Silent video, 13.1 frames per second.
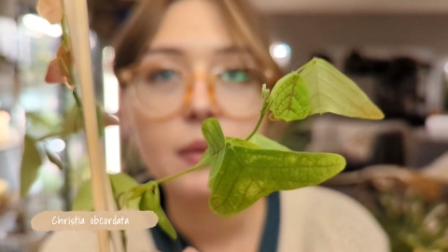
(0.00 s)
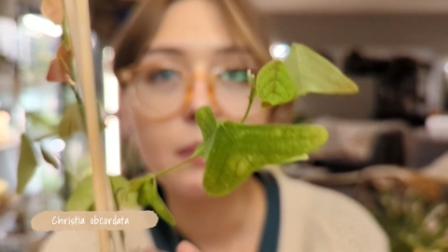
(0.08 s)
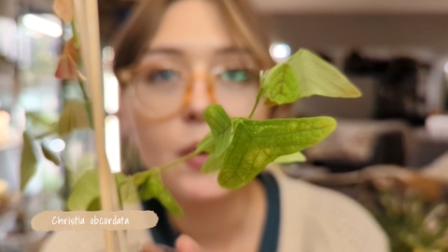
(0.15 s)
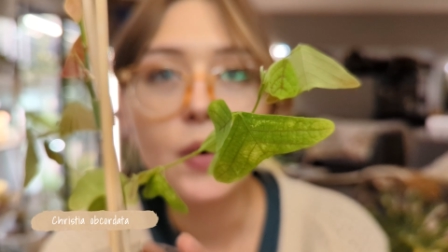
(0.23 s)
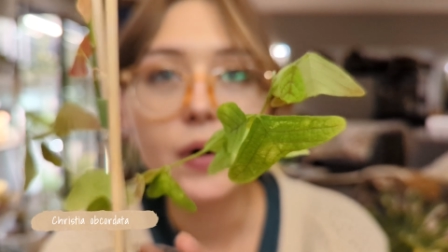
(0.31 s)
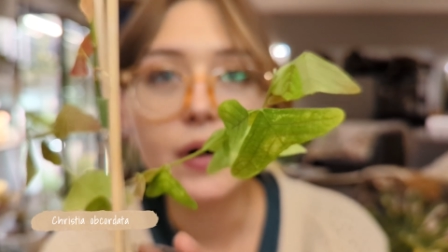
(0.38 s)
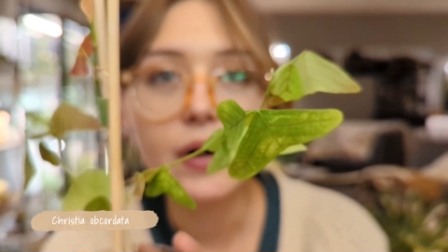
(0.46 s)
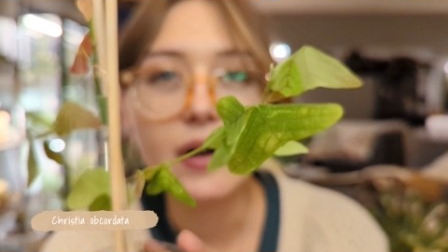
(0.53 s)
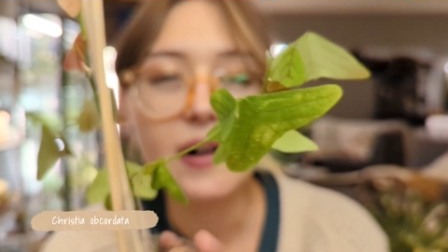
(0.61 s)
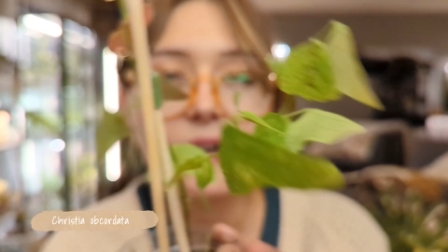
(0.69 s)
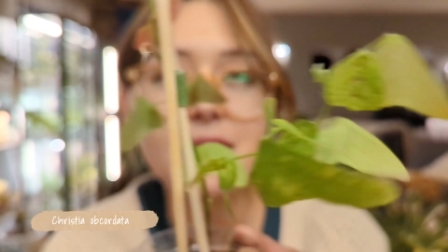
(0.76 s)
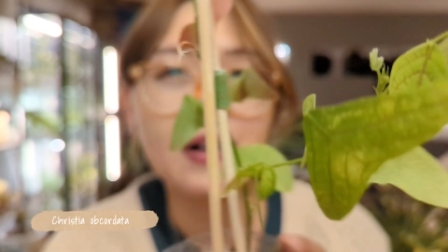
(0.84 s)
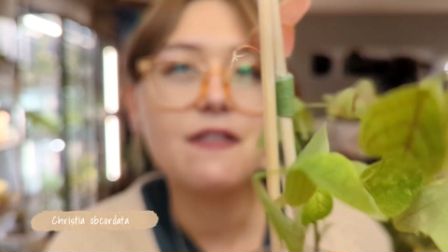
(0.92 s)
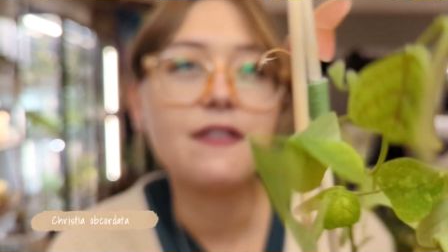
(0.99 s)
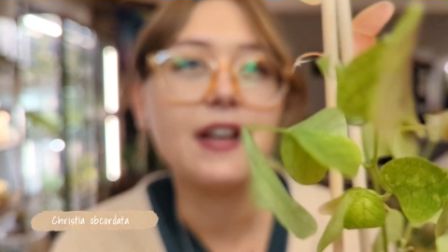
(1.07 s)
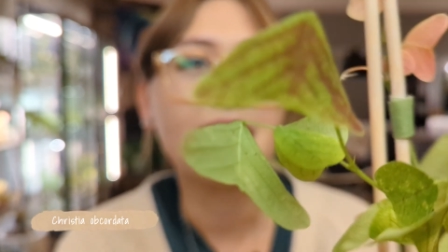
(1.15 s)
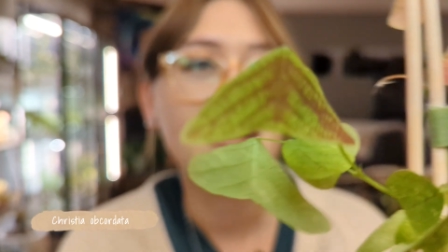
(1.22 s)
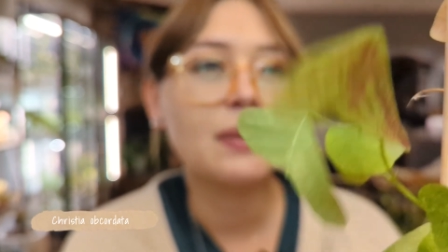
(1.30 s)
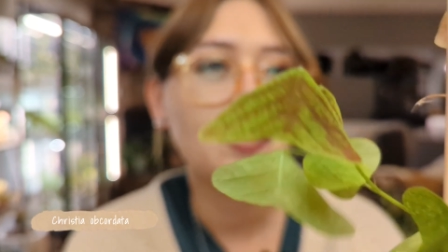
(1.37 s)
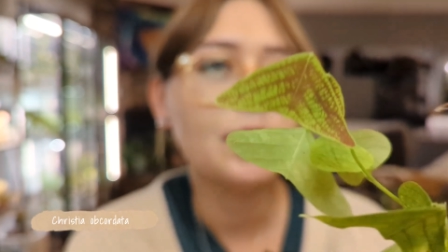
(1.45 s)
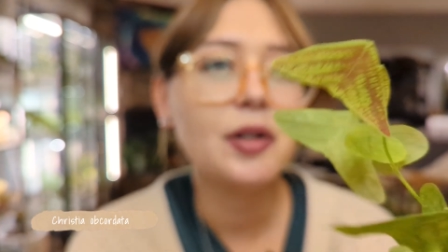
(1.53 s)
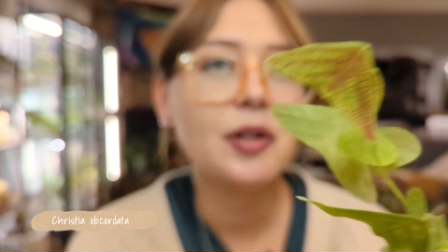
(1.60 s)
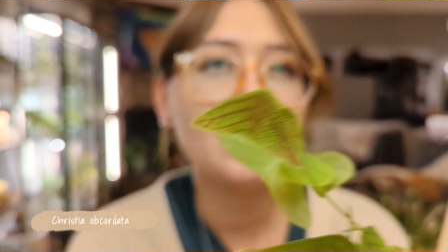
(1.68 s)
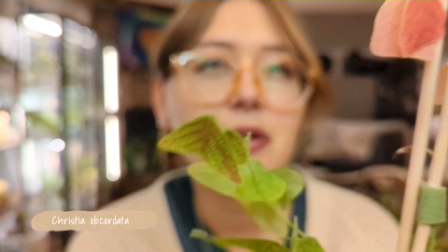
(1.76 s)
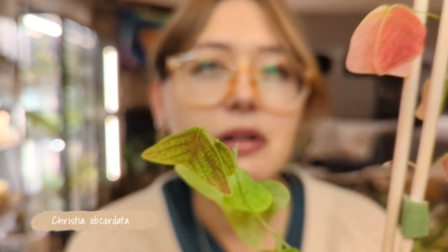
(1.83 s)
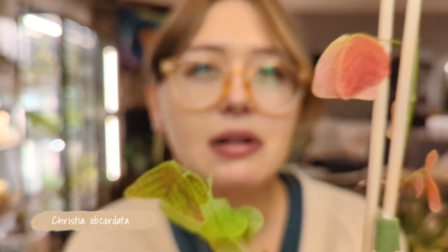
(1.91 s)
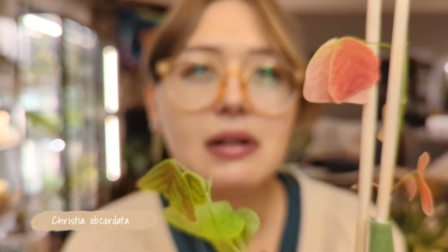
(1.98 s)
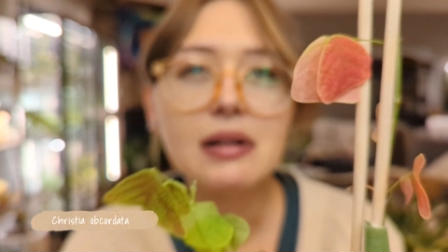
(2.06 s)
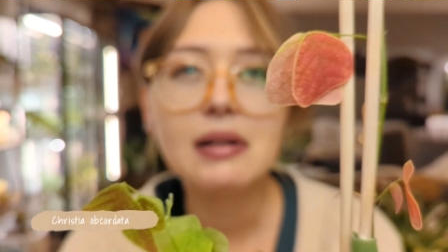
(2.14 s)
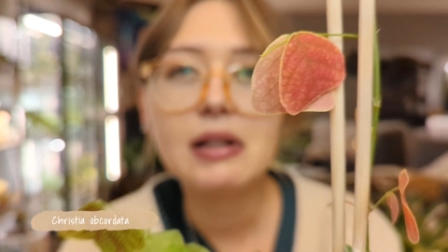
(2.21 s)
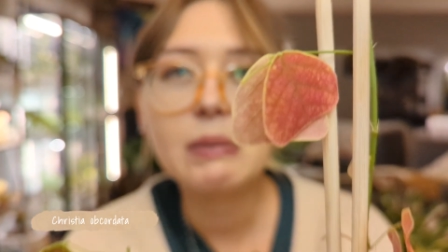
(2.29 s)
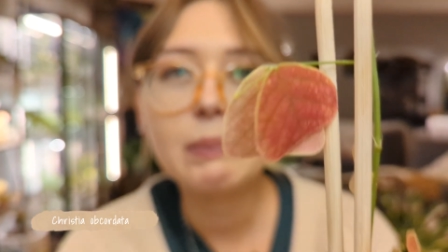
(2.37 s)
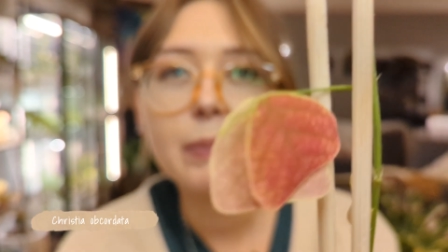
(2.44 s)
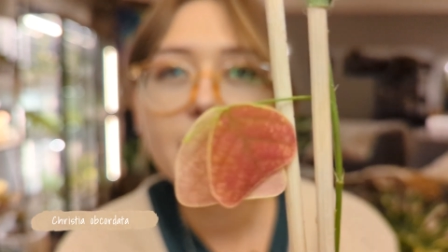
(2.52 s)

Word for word: more available,